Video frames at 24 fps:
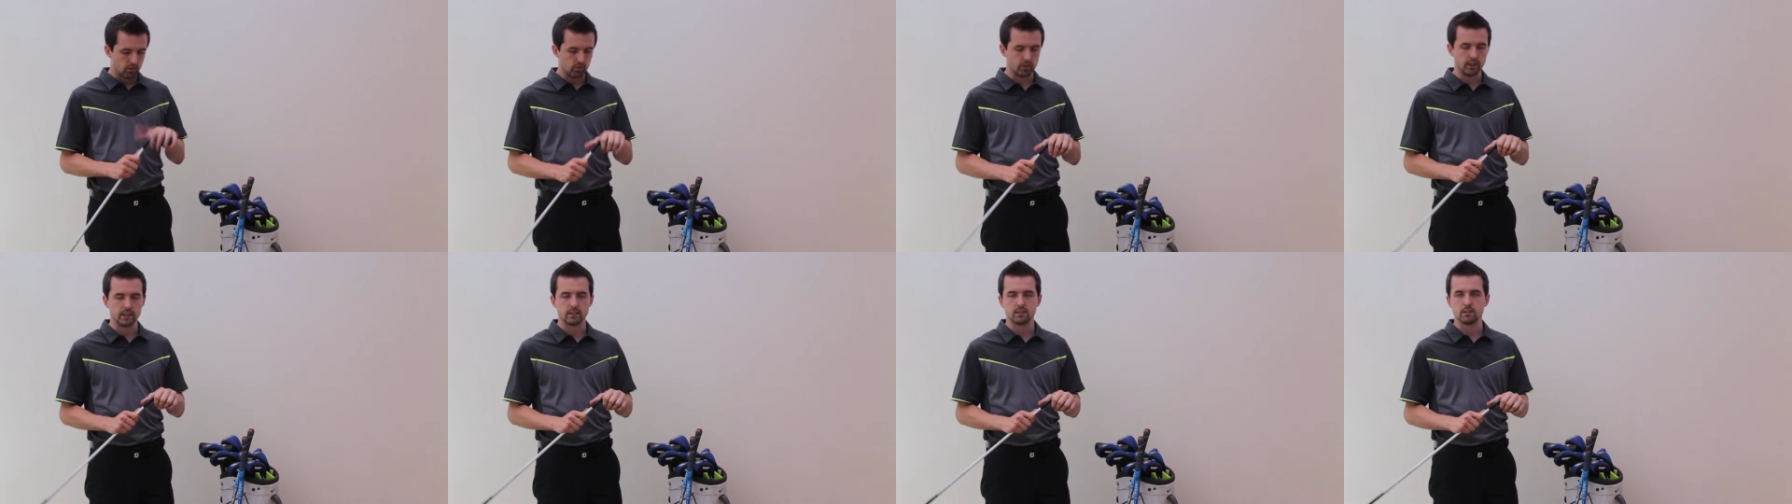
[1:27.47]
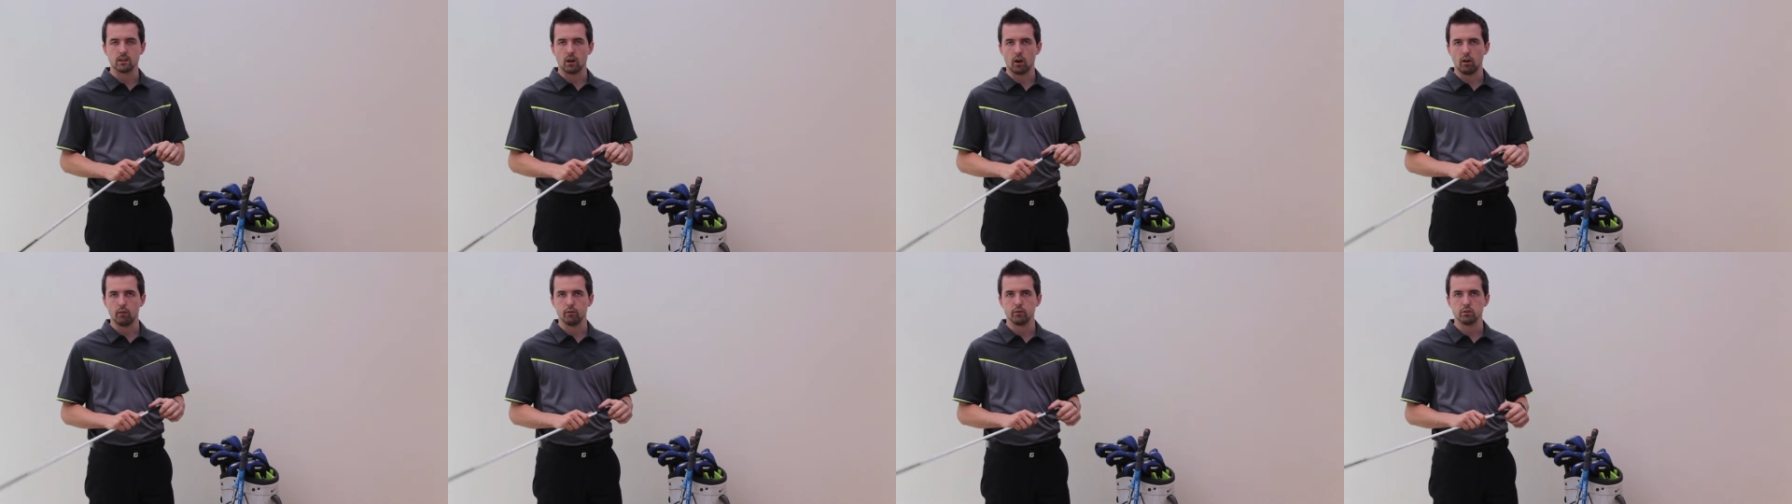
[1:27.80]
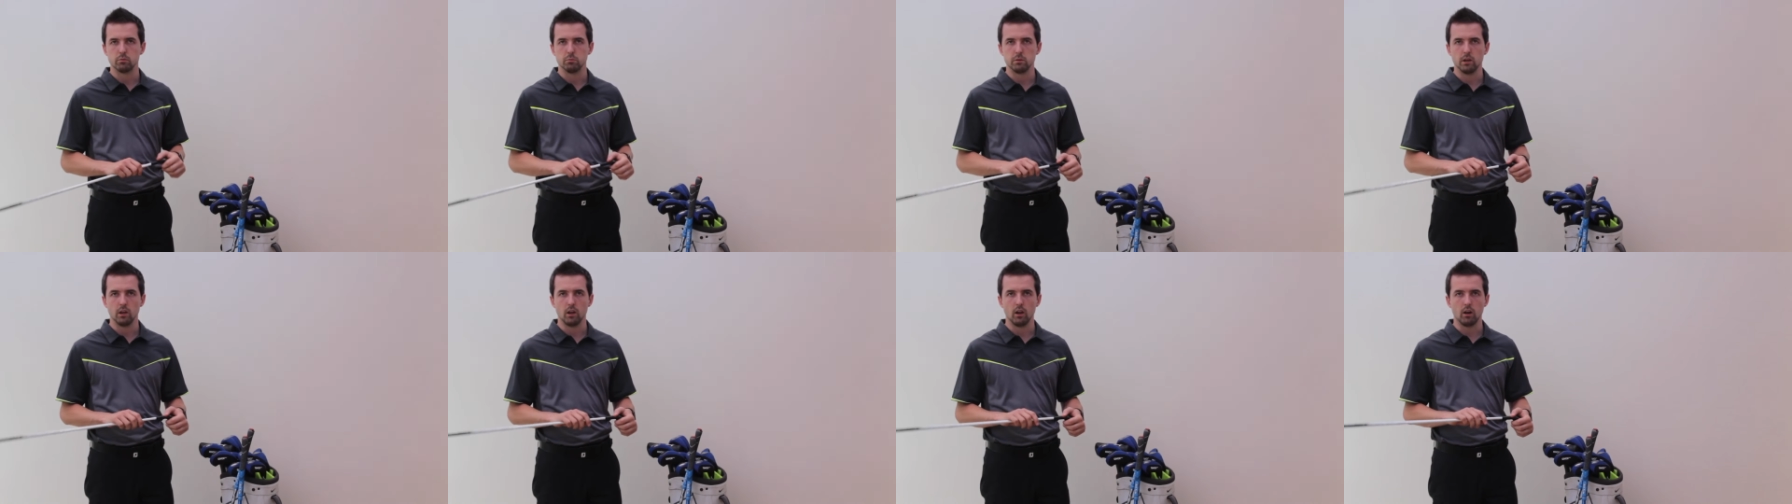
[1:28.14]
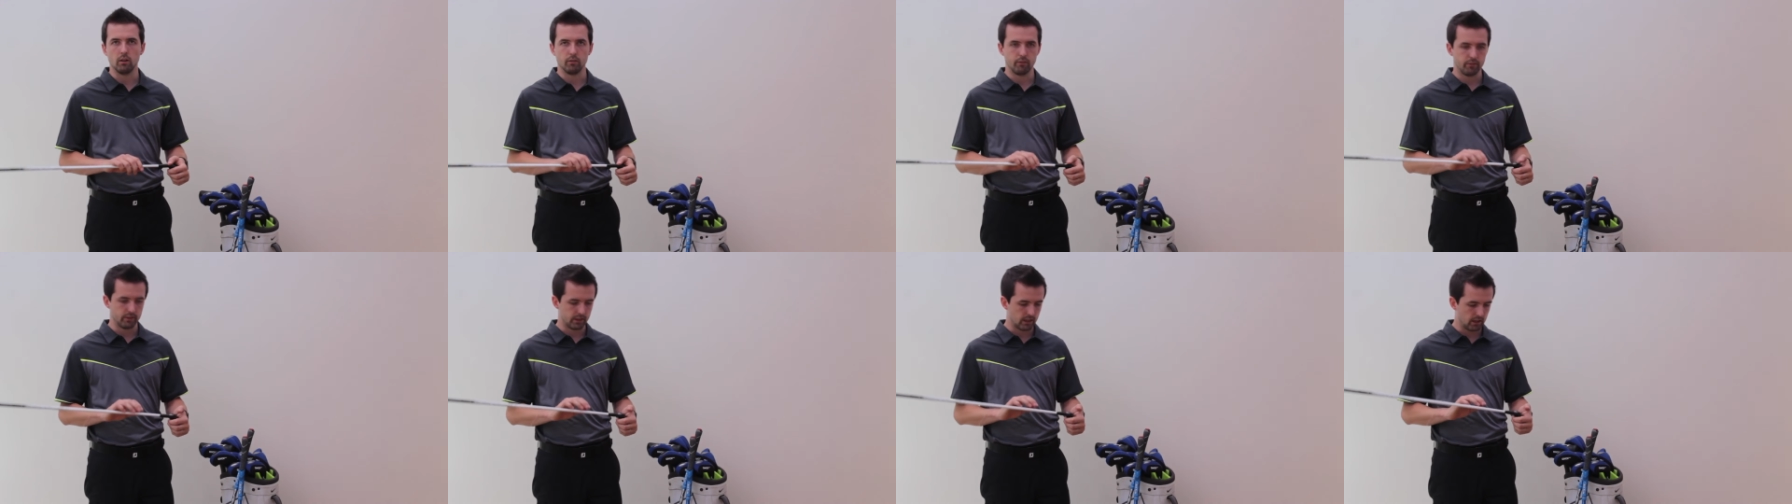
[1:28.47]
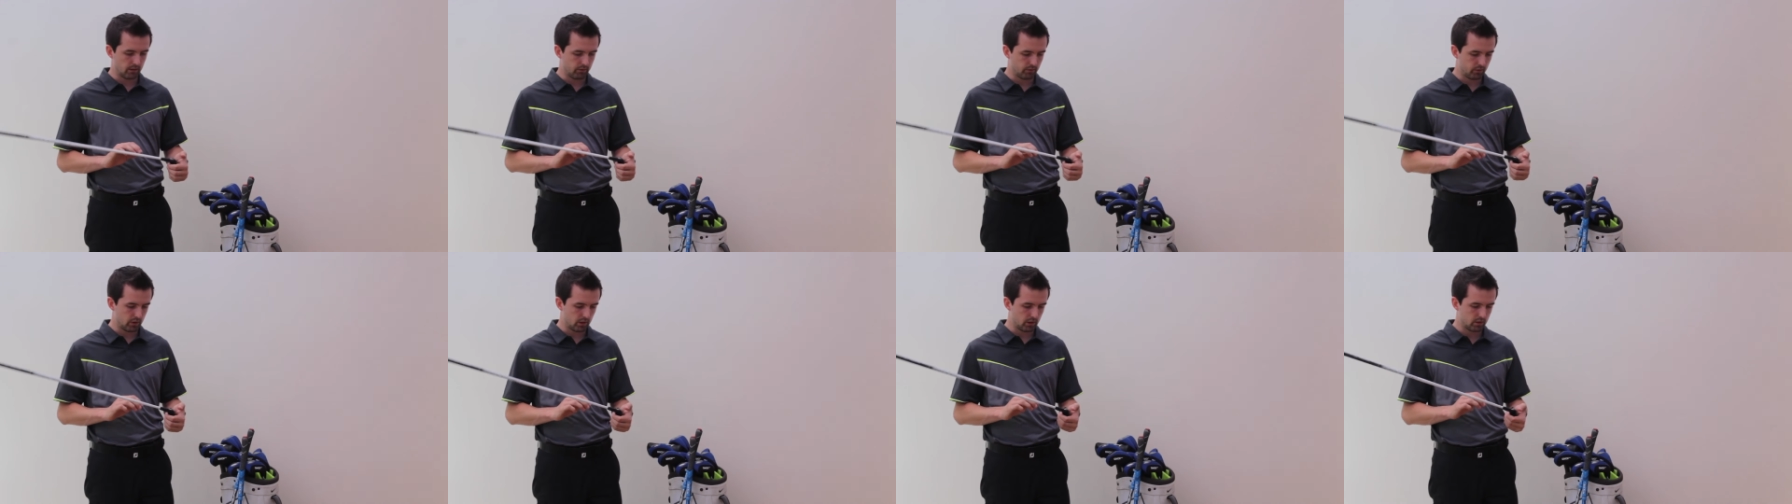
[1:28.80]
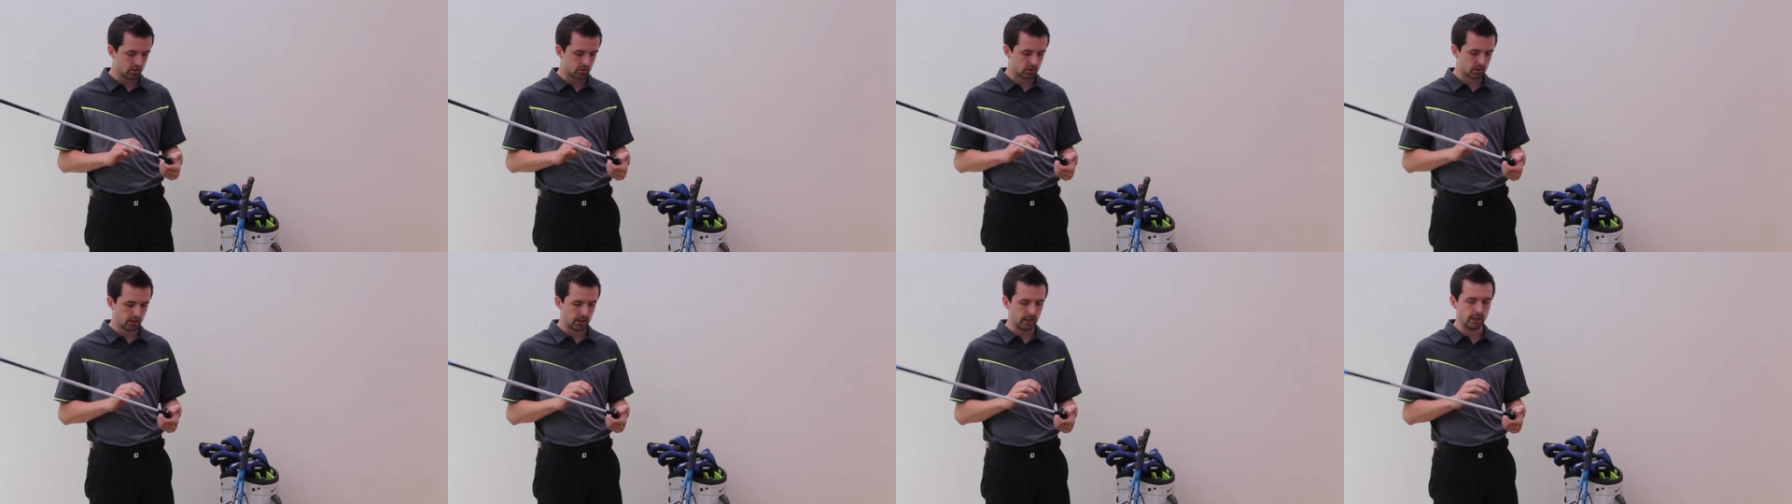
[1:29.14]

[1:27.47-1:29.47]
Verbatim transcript: This offers me a lot of forgiveness,